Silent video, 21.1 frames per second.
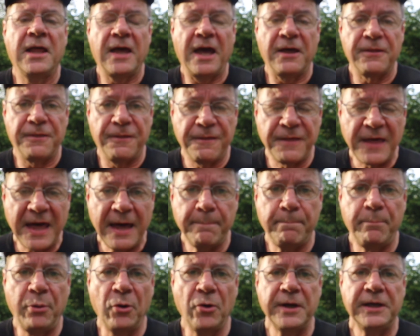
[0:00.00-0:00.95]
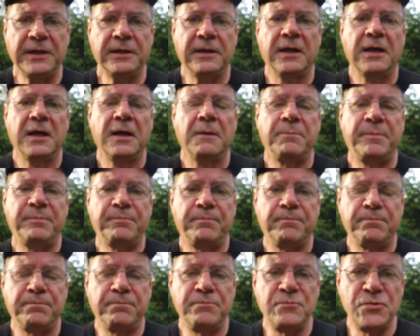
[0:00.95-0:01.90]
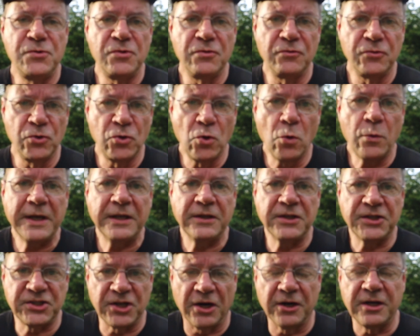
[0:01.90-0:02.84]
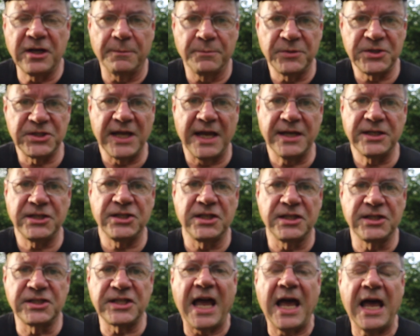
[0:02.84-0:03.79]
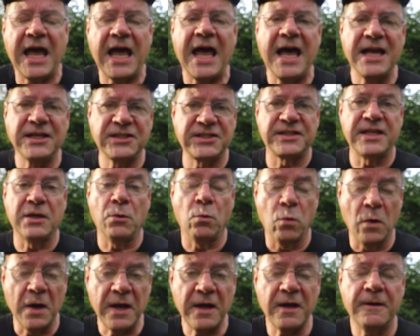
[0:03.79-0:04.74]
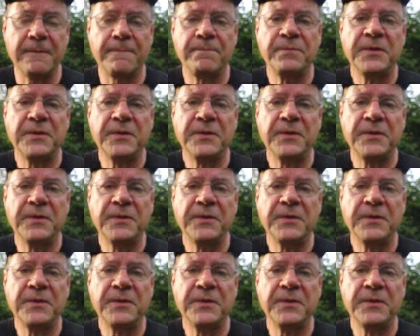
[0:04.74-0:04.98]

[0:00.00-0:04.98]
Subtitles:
At that point, knowing the circumstances as they were,